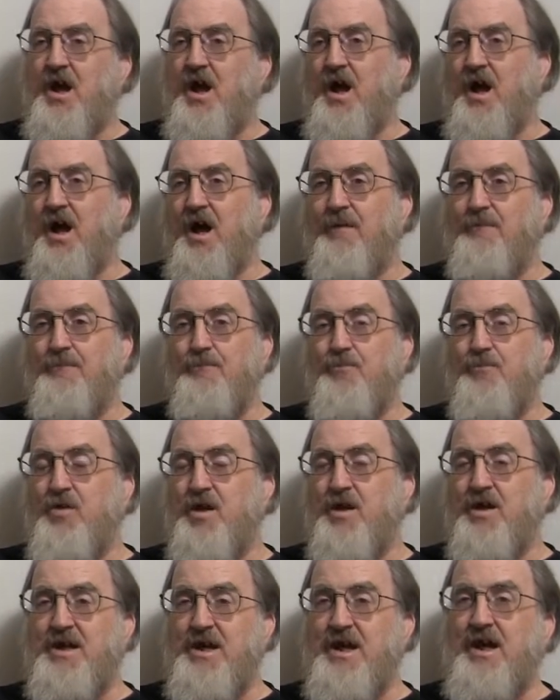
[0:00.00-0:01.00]
uh,
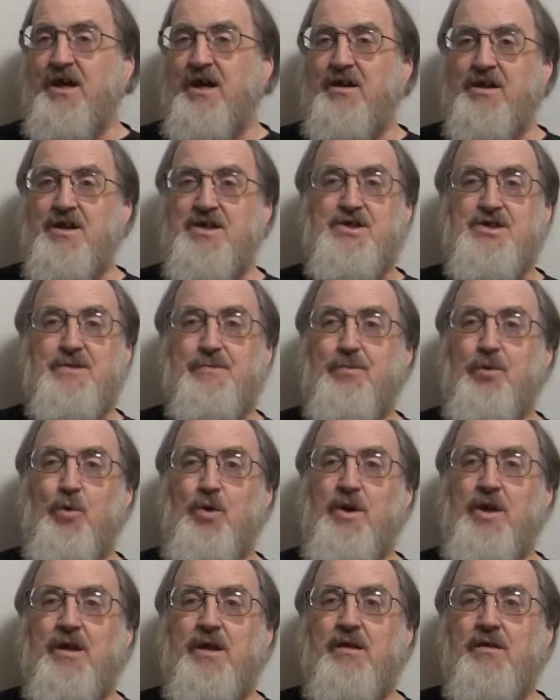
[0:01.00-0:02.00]
again, it's
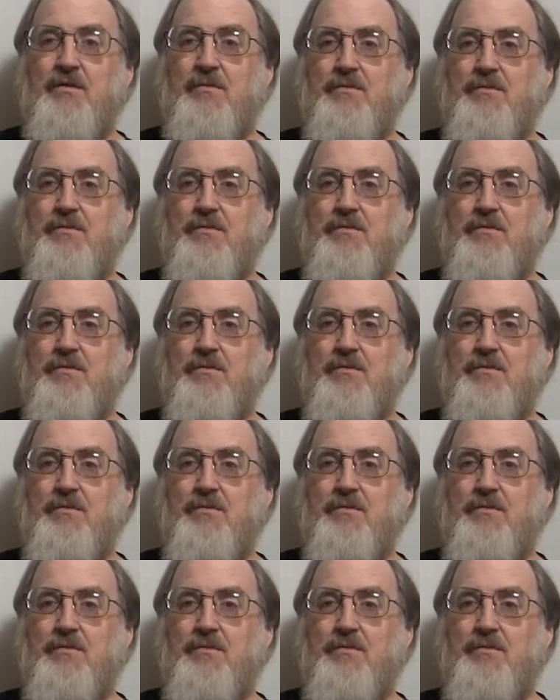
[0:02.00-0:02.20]
important